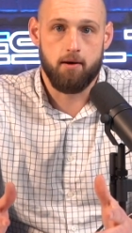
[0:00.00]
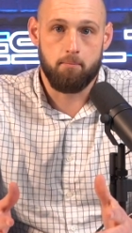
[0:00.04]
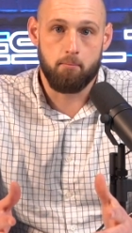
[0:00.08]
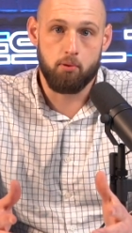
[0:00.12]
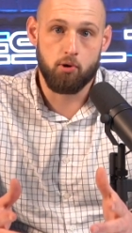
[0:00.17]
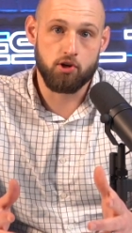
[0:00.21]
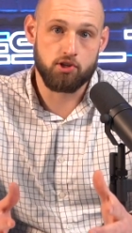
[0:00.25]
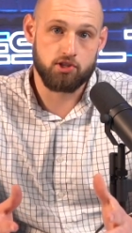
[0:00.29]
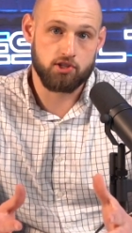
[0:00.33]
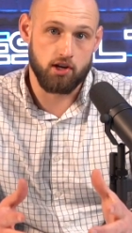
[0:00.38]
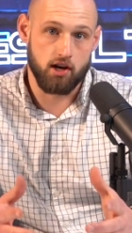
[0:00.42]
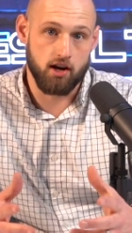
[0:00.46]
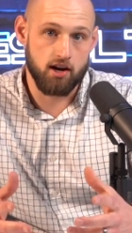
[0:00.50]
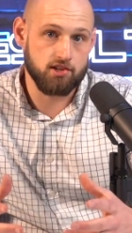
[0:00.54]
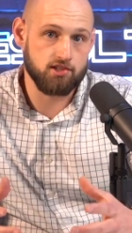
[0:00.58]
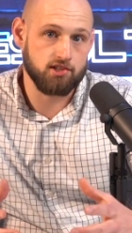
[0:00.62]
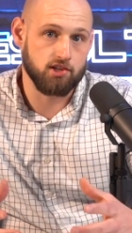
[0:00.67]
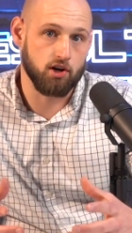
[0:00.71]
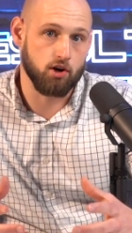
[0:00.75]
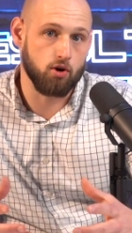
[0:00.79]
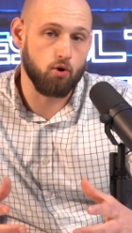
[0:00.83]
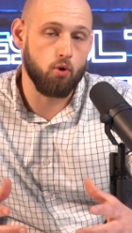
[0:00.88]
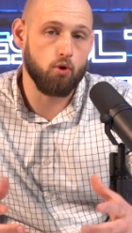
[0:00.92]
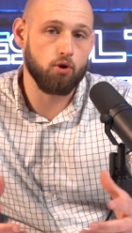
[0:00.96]
puts us
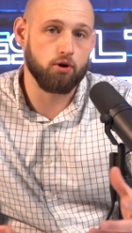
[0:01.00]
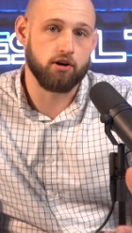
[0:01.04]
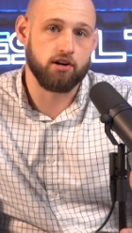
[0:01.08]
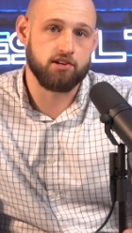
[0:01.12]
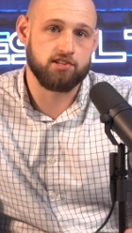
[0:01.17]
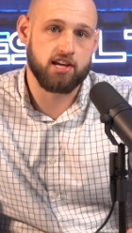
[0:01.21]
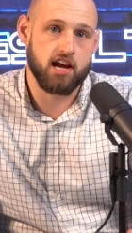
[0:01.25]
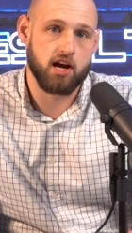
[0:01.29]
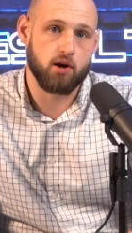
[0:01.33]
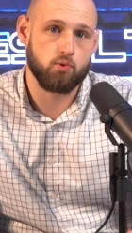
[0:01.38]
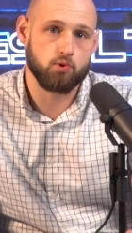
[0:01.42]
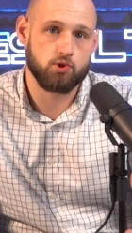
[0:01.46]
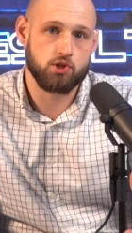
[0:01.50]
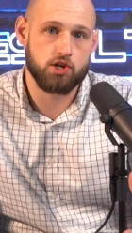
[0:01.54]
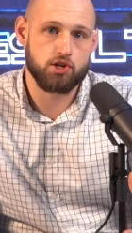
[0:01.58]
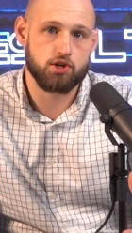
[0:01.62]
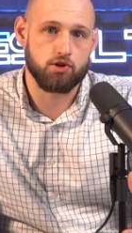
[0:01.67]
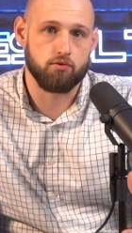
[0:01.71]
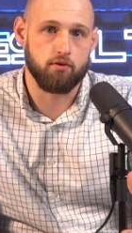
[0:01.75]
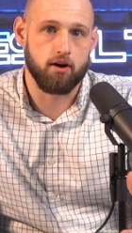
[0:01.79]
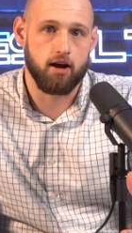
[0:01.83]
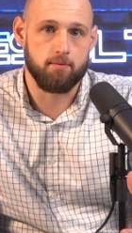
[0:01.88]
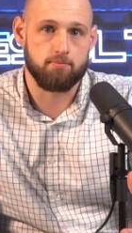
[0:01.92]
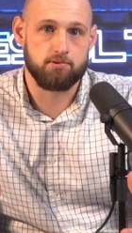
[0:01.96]
in a corner as
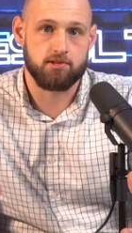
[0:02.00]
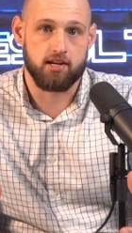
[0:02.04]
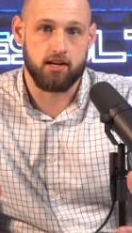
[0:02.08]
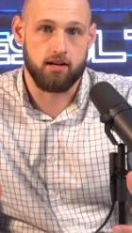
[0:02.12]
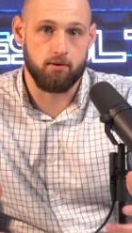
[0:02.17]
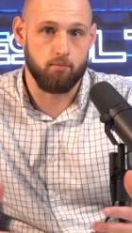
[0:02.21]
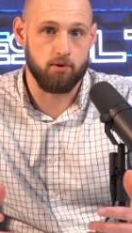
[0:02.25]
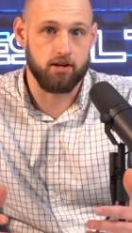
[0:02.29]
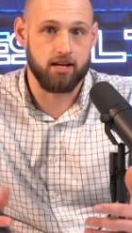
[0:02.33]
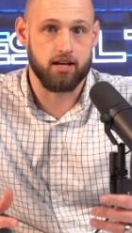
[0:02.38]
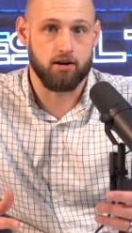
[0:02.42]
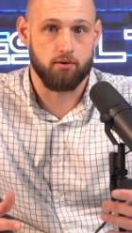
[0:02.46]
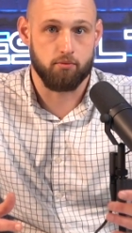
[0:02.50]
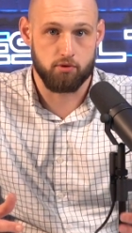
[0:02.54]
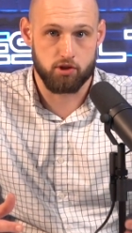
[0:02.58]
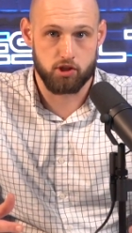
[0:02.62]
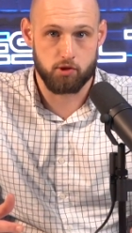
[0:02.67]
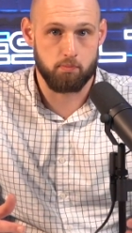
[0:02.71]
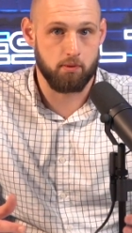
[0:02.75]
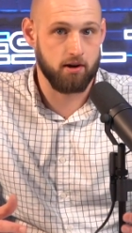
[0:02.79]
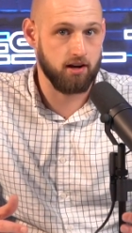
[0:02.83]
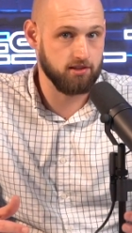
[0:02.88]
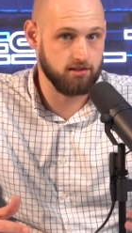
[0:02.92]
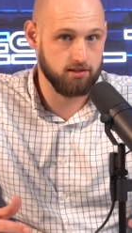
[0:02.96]
acquisition reps, and we get a
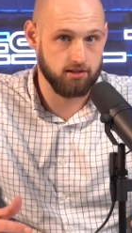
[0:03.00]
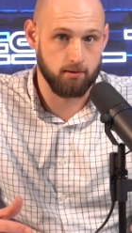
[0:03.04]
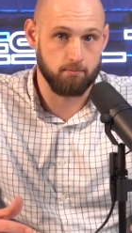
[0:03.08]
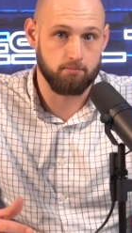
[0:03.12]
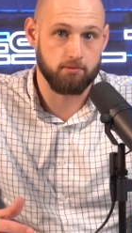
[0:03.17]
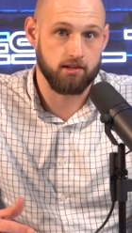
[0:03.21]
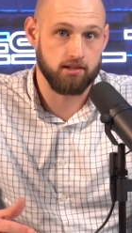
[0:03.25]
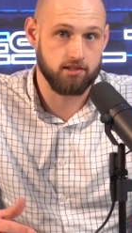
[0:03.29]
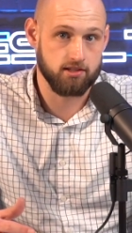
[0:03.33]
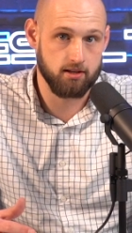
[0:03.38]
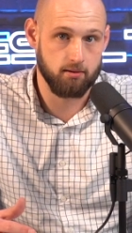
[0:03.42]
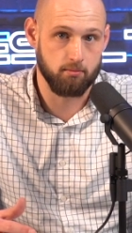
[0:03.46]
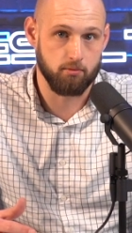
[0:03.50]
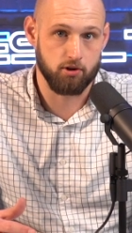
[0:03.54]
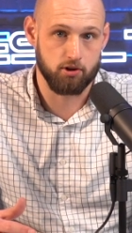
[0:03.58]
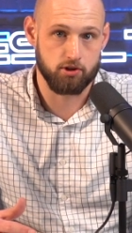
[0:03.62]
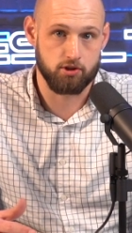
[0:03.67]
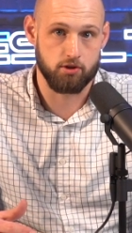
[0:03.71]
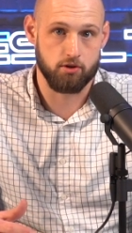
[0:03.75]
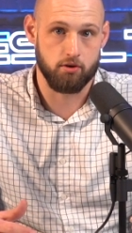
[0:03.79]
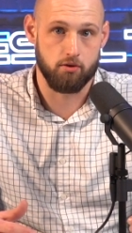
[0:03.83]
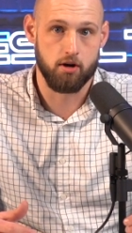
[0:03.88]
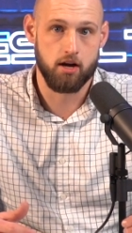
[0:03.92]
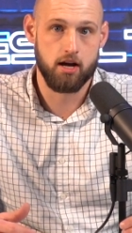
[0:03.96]
response something similar
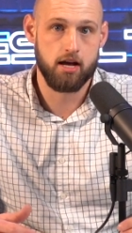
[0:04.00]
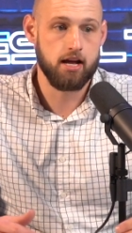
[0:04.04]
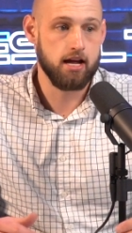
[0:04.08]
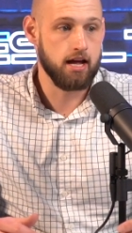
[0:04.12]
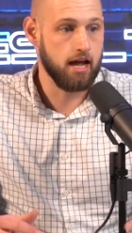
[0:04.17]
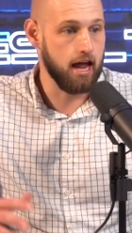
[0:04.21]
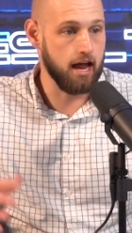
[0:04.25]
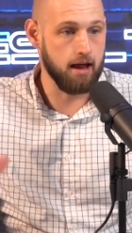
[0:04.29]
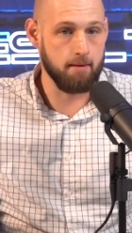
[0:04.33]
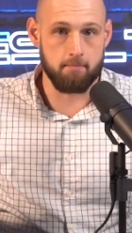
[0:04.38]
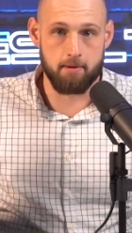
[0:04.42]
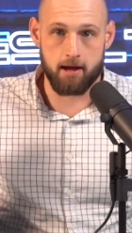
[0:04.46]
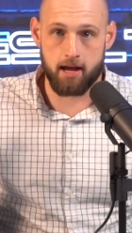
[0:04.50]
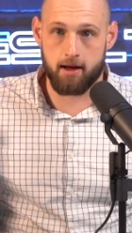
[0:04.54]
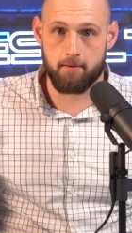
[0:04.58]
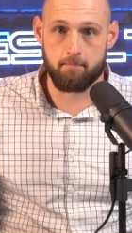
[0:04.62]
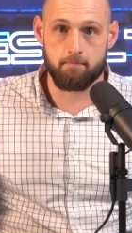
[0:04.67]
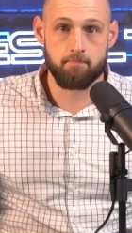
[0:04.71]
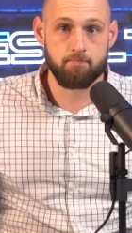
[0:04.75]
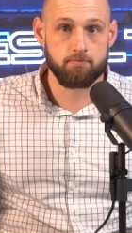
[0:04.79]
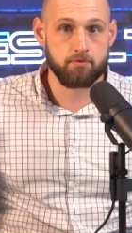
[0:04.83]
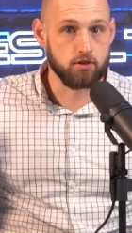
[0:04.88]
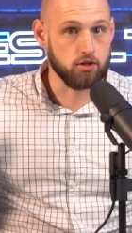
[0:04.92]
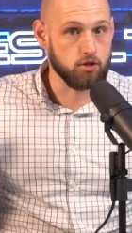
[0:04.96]
to, hey
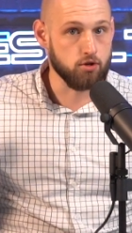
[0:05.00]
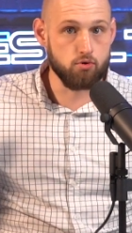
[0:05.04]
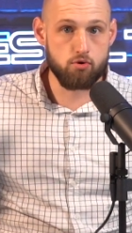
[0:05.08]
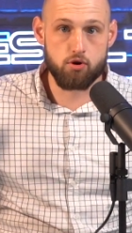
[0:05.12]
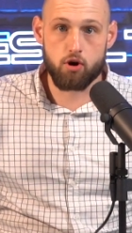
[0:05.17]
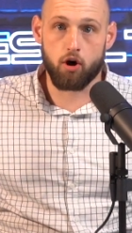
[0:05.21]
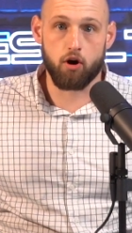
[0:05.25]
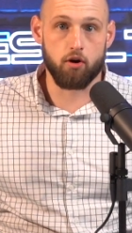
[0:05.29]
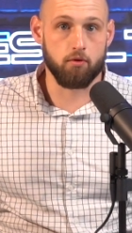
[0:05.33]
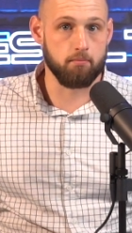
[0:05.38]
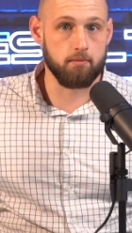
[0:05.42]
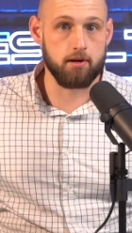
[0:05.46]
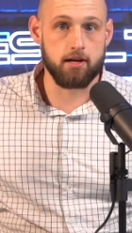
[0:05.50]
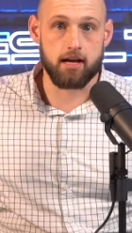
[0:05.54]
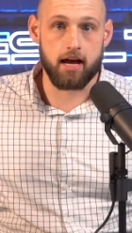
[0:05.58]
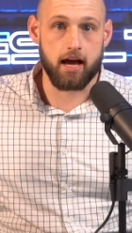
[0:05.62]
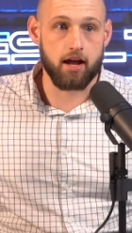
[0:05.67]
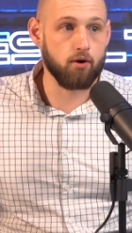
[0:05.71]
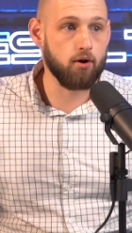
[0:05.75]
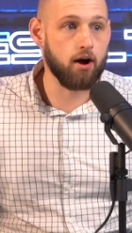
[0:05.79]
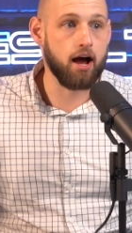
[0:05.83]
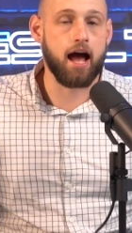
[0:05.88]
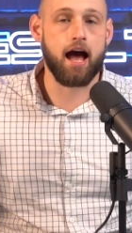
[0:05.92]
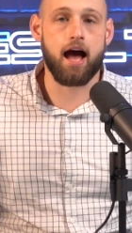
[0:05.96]
man, you called me, I
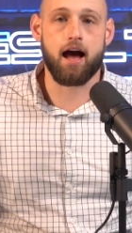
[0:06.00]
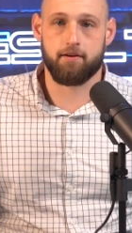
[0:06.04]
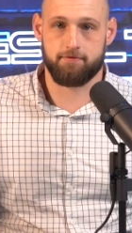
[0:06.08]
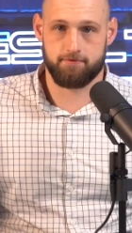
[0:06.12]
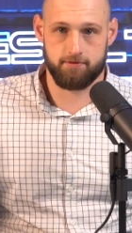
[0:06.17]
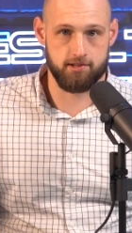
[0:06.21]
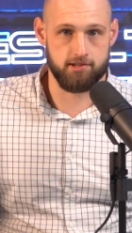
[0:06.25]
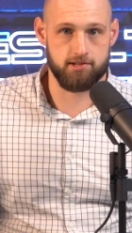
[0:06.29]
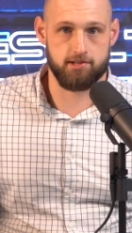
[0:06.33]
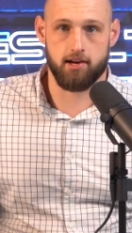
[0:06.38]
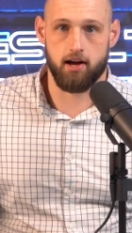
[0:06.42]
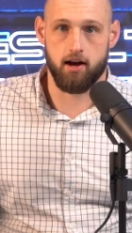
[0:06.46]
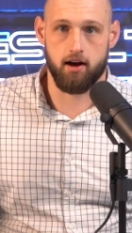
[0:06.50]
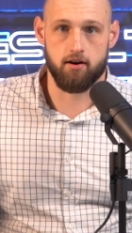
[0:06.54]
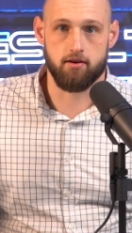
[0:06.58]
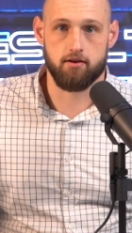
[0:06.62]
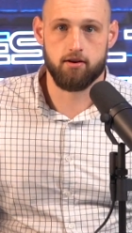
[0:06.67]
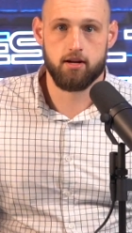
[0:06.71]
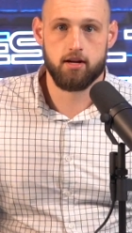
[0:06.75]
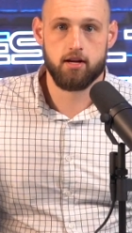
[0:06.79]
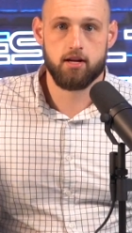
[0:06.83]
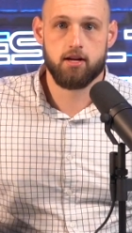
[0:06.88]
don't have to sell.